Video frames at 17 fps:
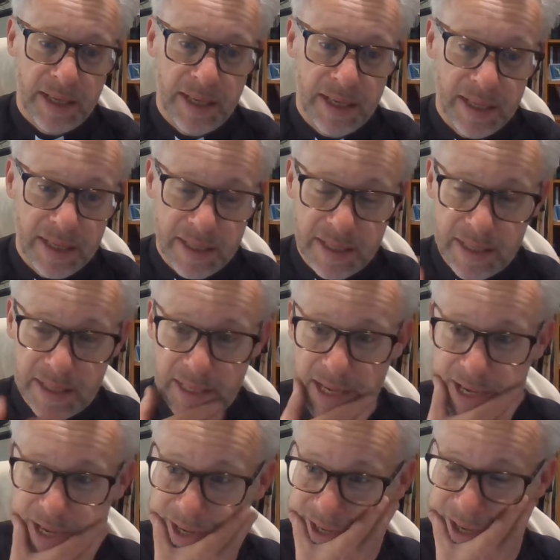It's
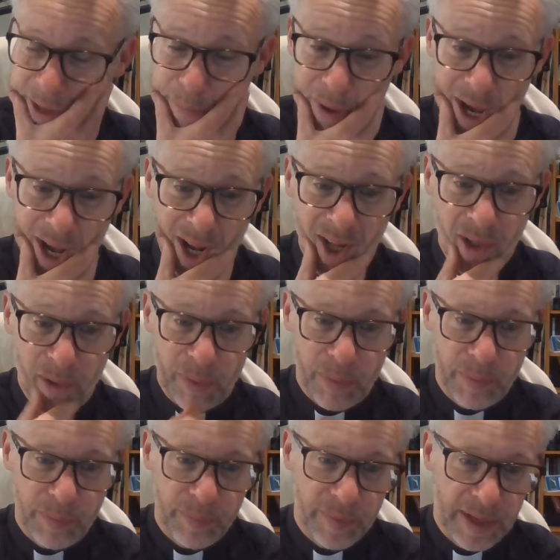Yabal
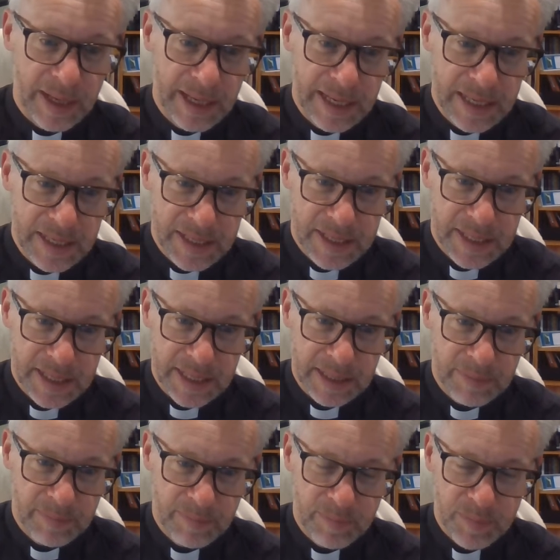is
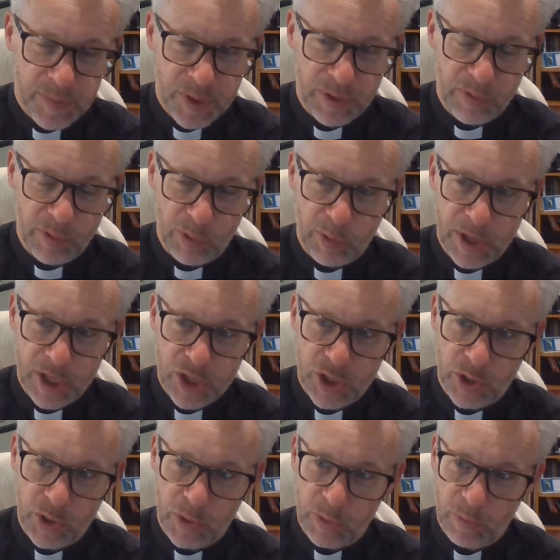the sort of
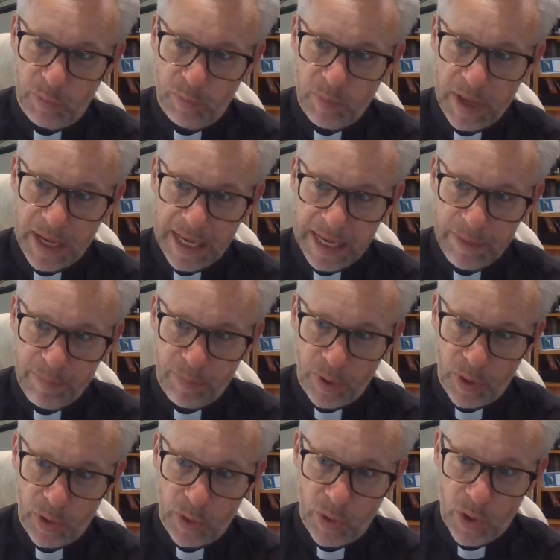original
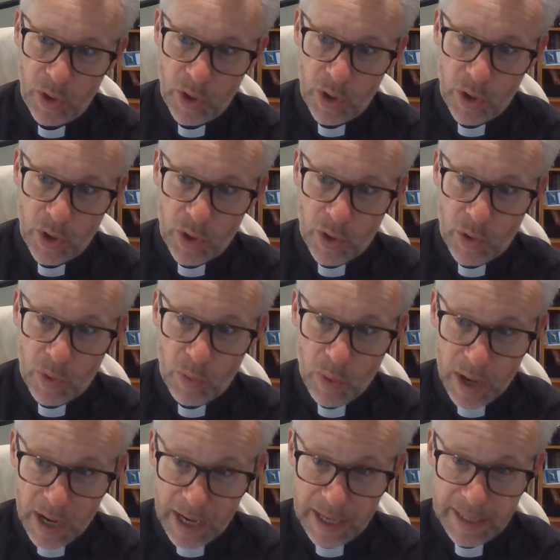Hebrew
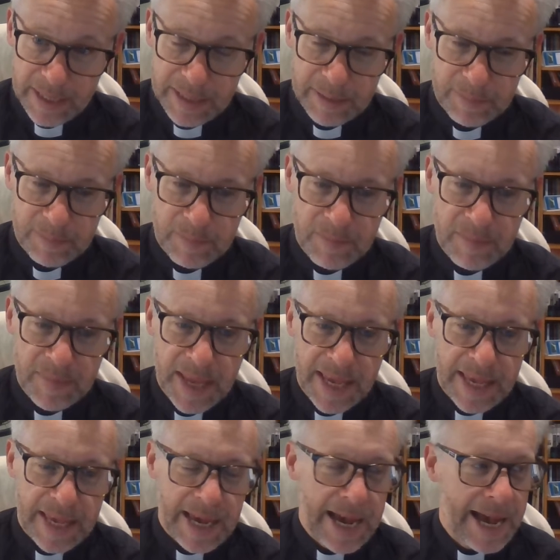word,
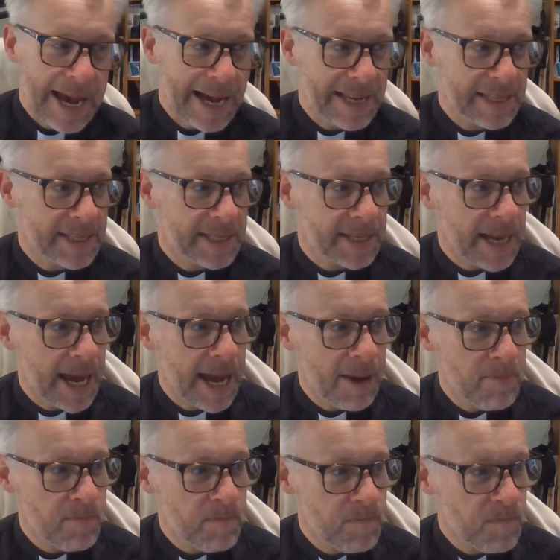and
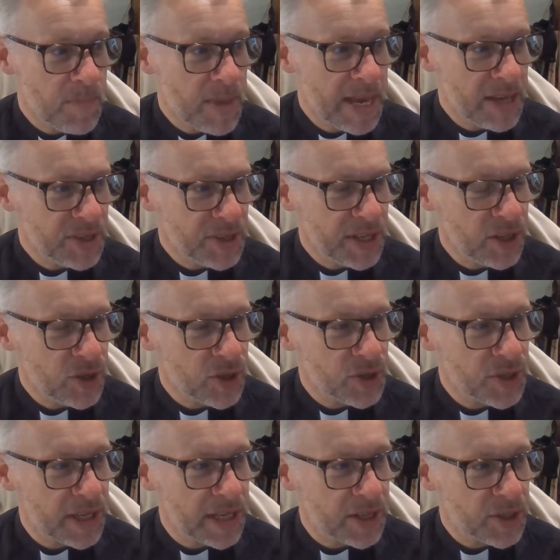it has an
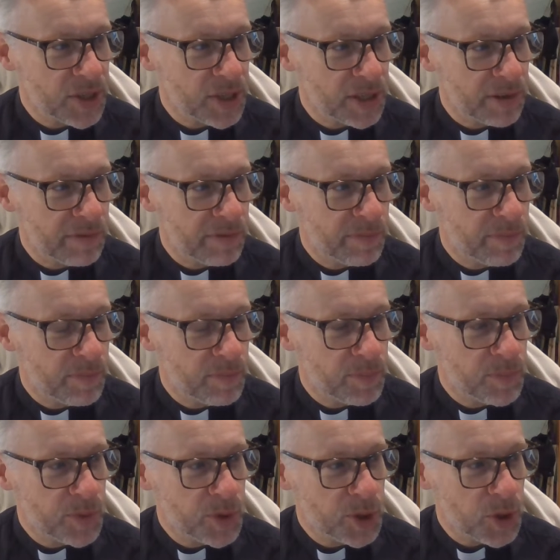interesting sort of
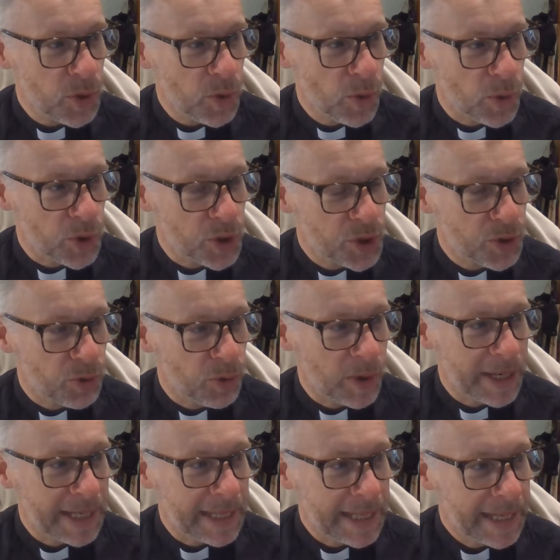source,
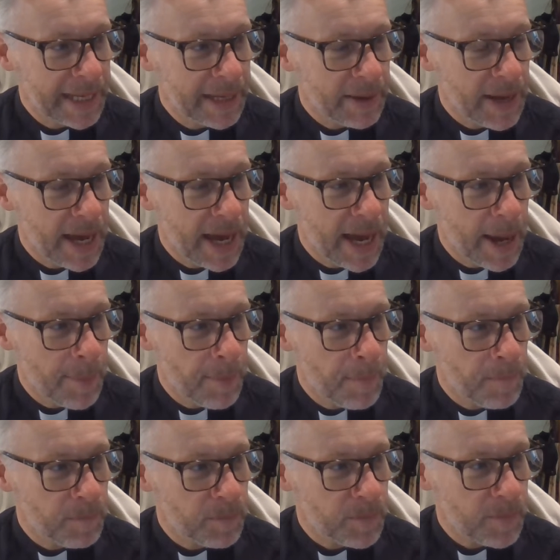really.
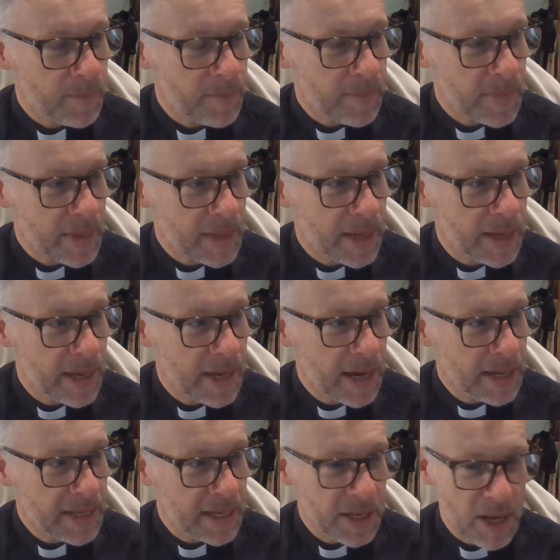
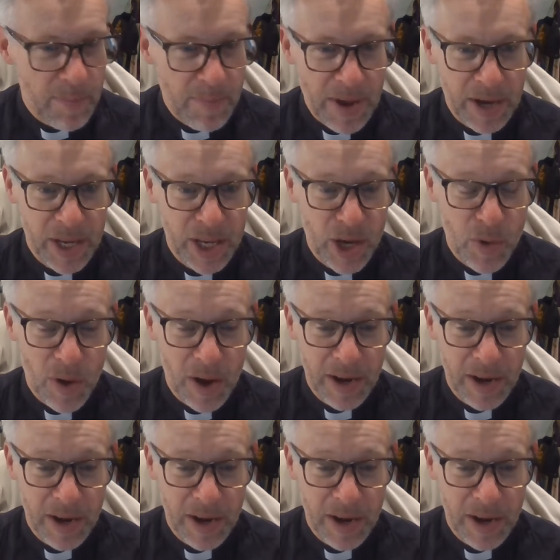I don't know about you.